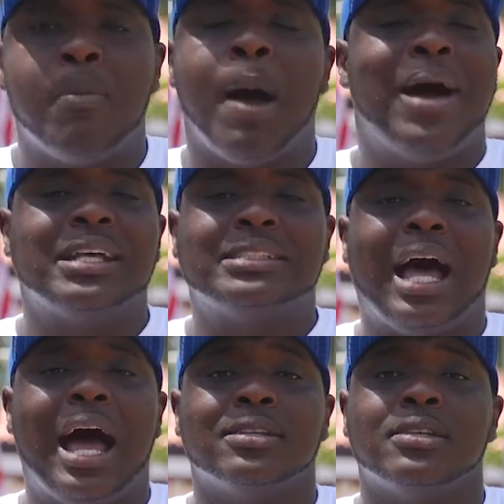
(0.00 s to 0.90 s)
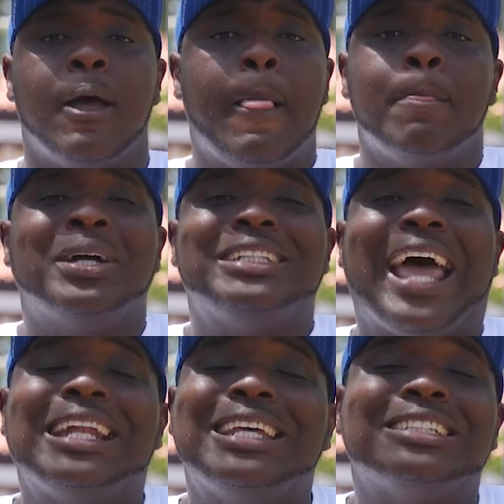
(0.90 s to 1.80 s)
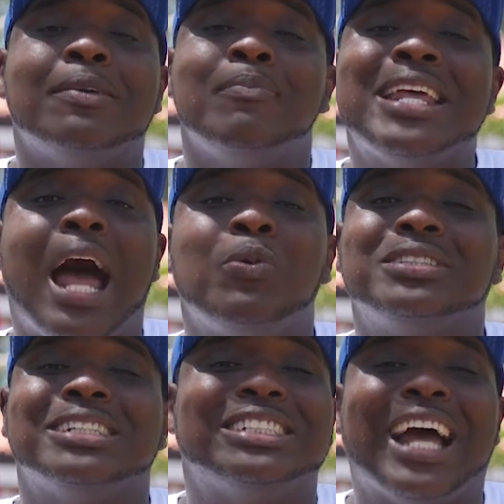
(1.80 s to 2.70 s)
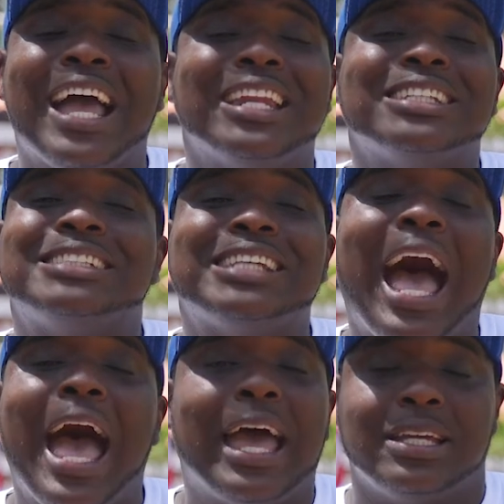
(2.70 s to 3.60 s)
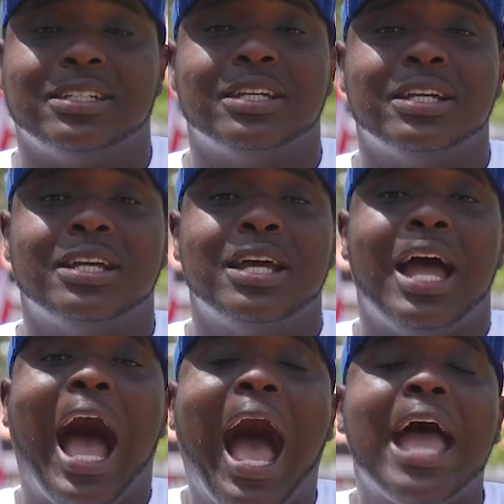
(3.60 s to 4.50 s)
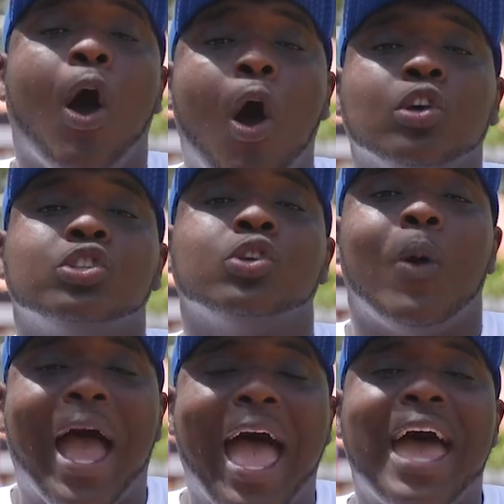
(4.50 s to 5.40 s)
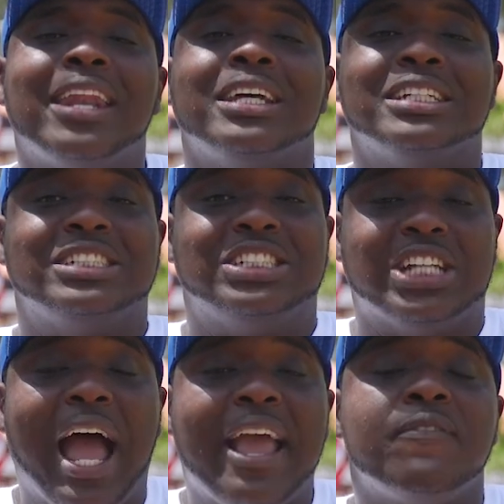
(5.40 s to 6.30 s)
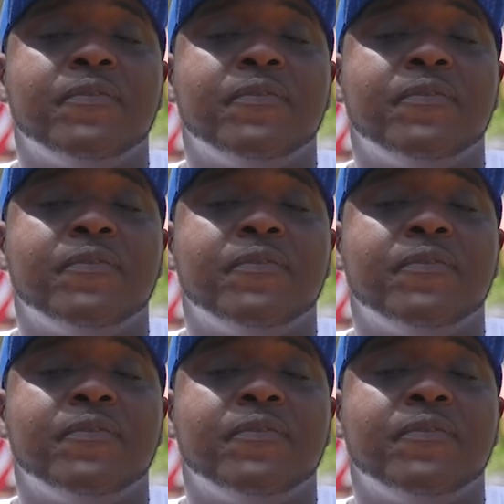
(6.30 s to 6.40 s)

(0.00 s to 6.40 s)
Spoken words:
about my size. But that doesn't mean I was a giant inside. I also had giant